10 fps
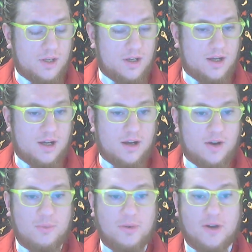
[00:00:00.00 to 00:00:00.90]
uh,
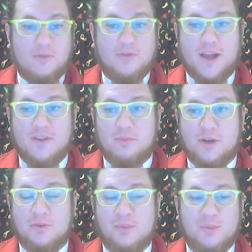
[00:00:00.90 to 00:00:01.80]
hope, hopefully everybody
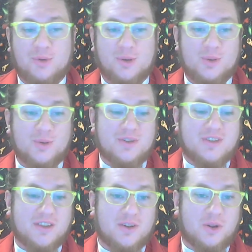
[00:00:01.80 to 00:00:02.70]
remember to
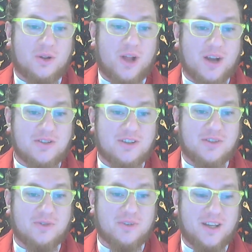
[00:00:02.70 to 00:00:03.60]
set their clocks
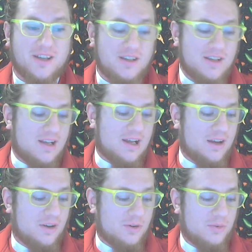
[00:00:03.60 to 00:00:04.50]
differently. I
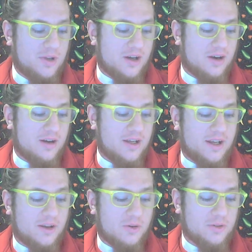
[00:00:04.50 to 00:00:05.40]
know we are in a
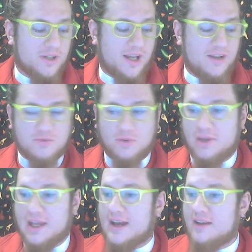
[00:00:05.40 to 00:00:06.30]
golden age where we
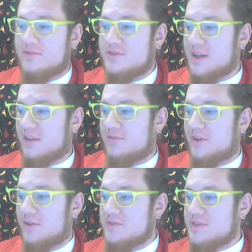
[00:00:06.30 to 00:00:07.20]
have cell
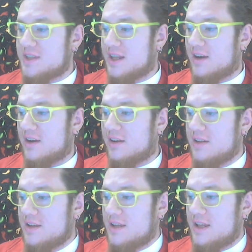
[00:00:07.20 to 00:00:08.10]
phones that are
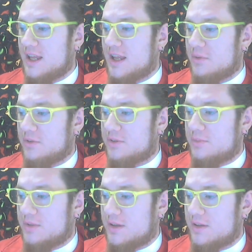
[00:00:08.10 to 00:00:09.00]
able to
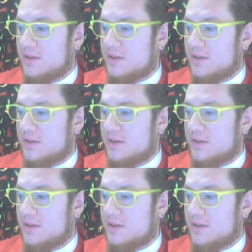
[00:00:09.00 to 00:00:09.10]
be,